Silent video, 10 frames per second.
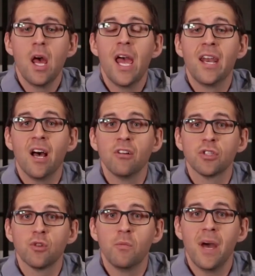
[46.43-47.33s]
and
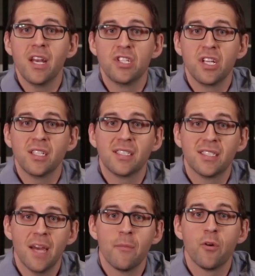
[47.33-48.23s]
also managing
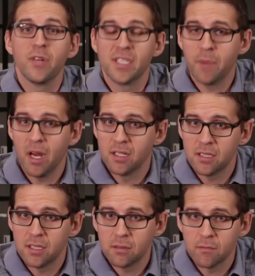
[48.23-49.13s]
cyber
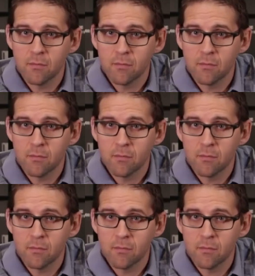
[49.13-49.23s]
response.